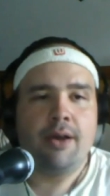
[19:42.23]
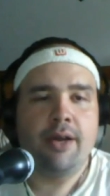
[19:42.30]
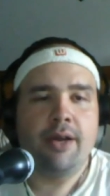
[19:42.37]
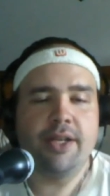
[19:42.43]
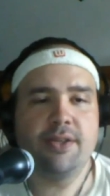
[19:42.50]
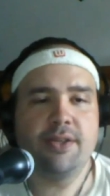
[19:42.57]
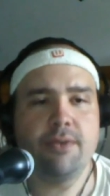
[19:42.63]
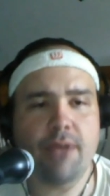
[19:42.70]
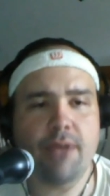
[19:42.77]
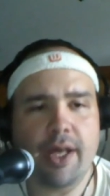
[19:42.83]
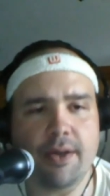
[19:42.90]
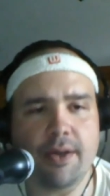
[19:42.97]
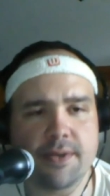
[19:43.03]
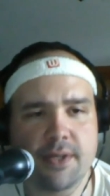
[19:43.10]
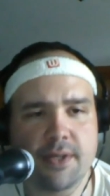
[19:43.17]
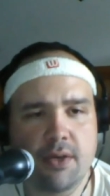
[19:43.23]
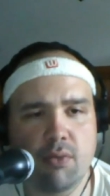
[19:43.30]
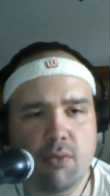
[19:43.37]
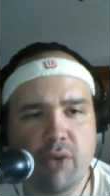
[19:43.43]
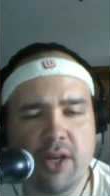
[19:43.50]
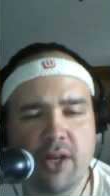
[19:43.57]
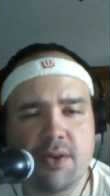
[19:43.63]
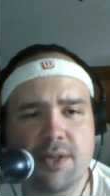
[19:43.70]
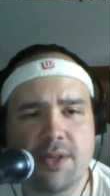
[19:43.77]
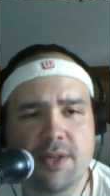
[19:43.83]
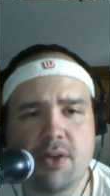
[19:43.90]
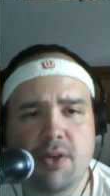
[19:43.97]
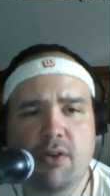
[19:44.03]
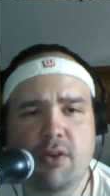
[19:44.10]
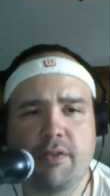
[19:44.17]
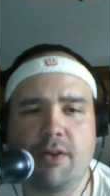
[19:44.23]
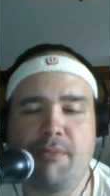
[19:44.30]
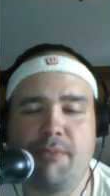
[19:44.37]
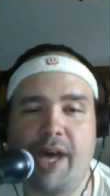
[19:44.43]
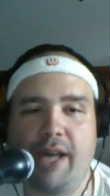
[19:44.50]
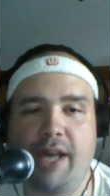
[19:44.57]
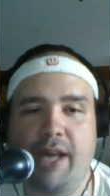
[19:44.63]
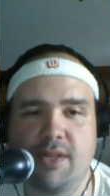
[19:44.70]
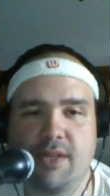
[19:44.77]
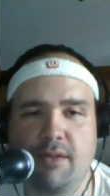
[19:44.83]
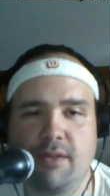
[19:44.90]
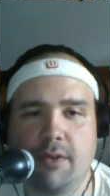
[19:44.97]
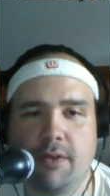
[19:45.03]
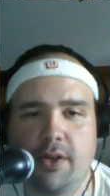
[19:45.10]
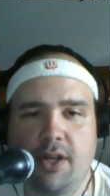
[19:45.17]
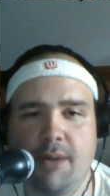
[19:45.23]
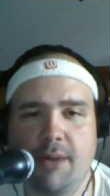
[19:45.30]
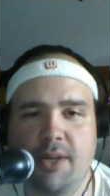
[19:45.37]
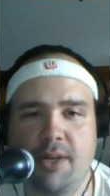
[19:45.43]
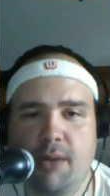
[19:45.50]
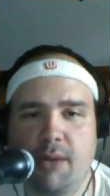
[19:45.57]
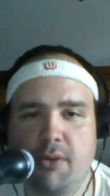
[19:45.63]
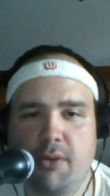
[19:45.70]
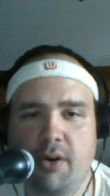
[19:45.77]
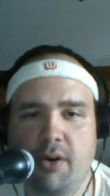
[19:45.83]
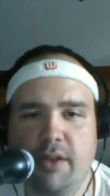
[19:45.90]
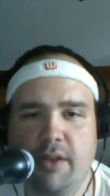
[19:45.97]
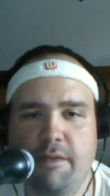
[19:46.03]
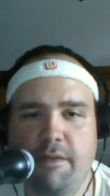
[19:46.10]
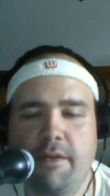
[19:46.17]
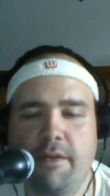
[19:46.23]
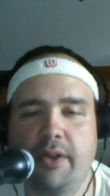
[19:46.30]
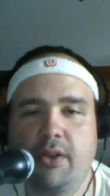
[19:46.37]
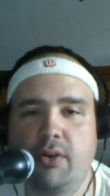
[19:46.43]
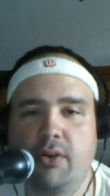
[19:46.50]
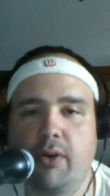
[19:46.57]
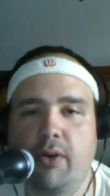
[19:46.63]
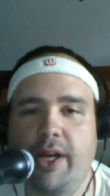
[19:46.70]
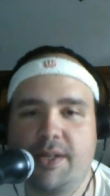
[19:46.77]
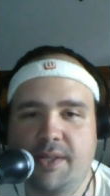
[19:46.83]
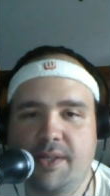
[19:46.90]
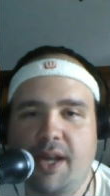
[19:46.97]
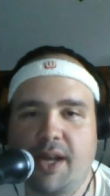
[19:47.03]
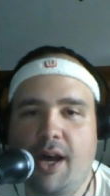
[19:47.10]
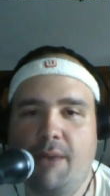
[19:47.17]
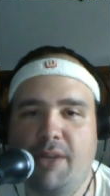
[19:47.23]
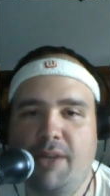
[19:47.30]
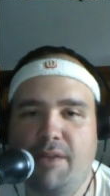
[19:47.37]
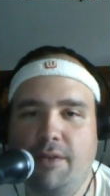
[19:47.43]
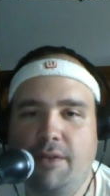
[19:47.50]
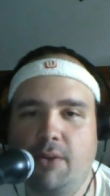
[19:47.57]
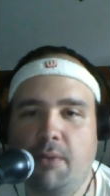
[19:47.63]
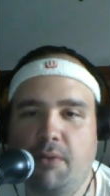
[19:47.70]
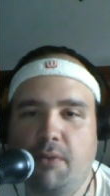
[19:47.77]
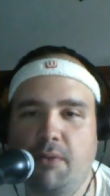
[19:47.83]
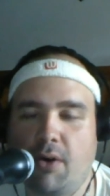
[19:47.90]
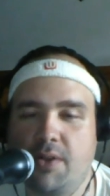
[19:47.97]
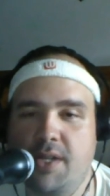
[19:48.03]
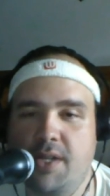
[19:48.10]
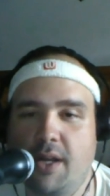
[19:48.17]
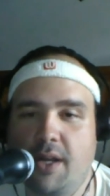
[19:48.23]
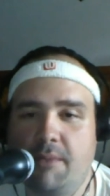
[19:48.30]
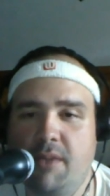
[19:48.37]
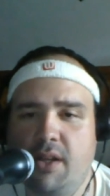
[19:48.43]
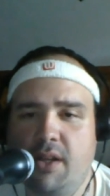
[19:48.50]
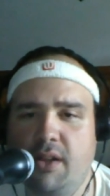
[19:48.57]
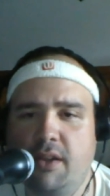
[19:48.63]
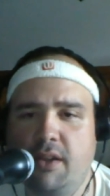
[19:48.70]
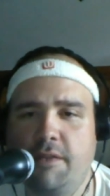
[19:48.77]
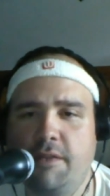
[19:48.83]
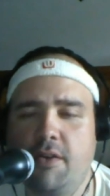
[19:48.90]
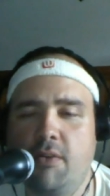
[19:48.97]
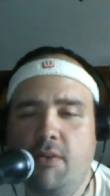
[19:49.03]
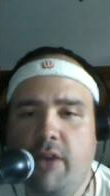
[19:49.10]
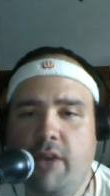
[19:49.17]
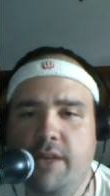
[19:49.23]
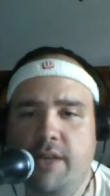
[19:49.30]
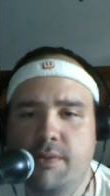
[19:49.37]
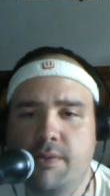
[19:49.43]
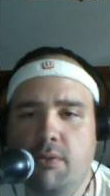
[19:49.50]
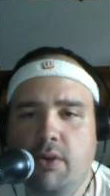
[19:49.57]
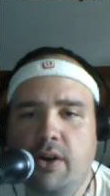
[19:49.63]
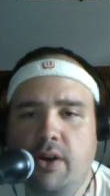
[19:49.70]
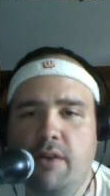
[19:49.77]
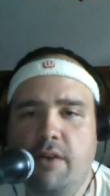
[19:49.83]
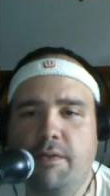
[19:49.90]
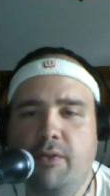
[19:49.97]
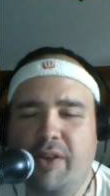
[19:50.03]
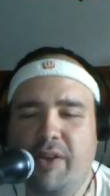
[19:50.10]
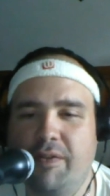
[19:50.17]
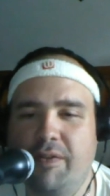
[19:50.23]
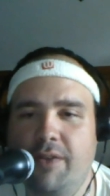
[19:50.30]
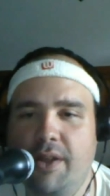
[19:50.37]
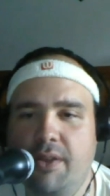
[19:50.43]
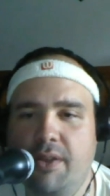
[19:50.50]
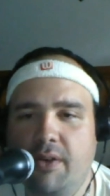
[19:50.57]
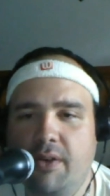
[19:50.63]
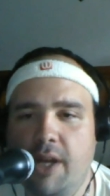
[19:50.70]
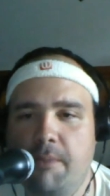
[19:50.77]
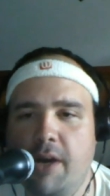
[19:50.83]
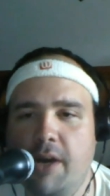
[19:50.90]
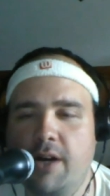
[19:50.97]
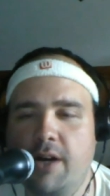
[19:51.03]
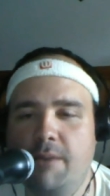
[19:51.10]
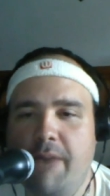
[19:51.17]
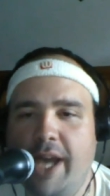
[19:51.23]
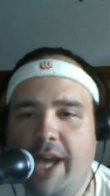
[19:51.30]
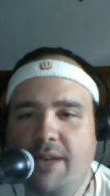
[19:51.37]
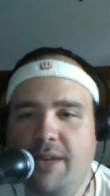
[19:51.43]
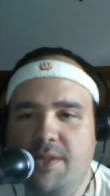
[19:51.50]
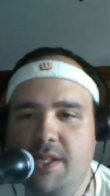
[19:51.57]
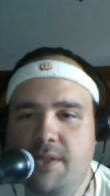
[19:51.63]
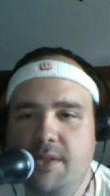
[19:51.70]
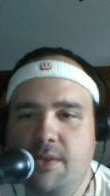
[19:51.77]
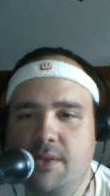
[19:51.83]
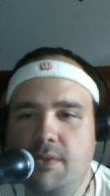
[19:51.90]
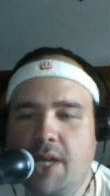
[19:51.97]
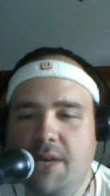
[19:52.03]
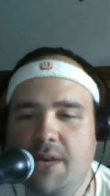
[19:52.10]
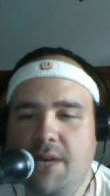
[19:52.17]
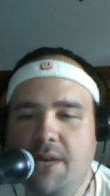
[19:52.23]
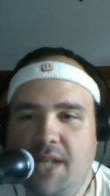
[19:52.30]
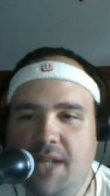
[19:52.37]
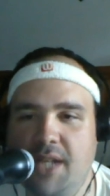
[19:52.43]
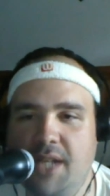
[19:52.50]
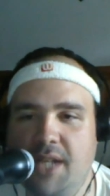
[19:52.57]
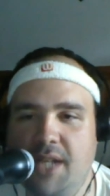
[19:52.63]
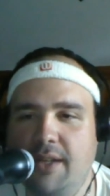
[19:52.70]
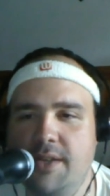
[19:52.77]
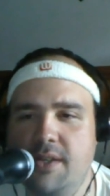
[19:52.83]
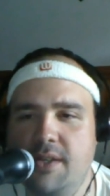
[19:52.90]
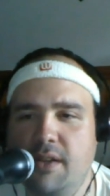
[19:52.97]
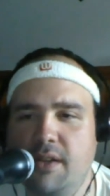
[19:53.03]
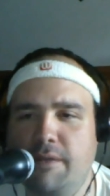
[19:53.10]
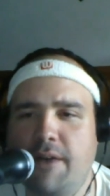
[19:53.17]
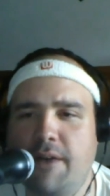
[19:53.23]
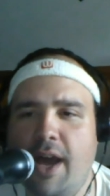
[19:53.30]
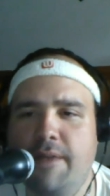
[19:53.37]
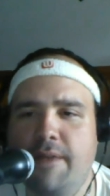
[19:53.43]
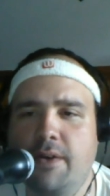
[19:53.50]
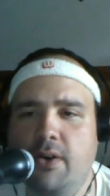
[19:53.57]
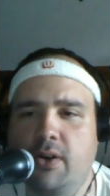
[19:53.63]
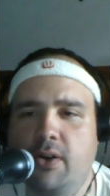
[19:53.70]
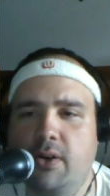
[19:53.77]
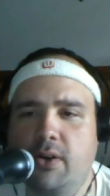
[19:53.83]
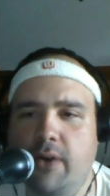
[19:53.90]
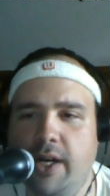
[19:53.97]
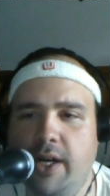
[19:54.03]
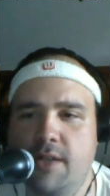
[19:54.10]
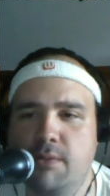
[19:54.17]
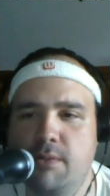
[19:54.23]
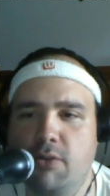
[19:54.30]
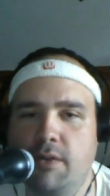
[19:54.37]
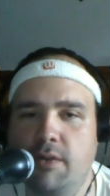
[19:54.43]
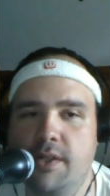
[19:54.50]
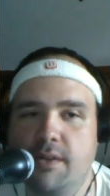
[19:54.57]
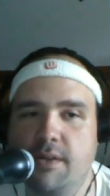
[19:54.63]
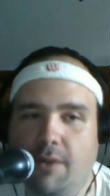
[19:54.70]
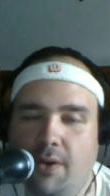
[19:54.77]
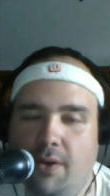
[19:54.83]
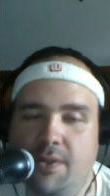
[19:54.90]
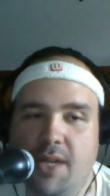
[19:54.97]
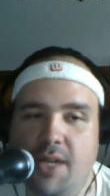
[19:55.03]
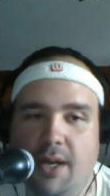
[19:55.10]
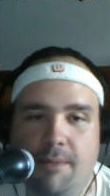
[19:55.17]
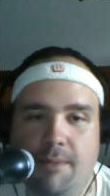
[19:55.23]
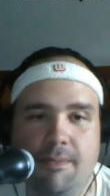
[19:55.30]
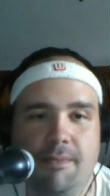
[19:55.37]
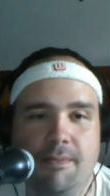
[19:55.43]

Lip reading: In 2000, readers of Total Film magazine voted Dumb and Dumber the 5th greatest comedy film of all time. The film ranks 445th on Empire Magazine's 2008 list of the 500 greatest movies of all time.